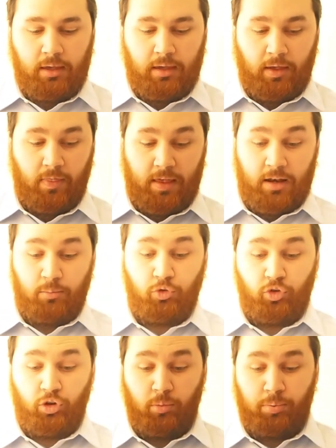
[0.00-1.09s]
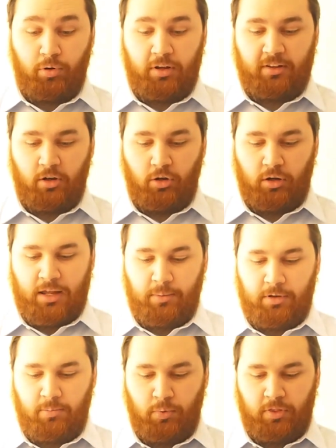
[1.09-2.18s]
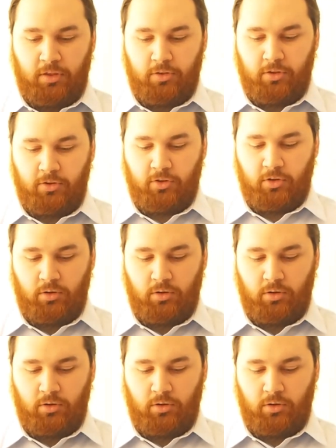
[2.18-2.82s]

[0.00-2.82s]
and then I'm just going to pull it along like we did with the others.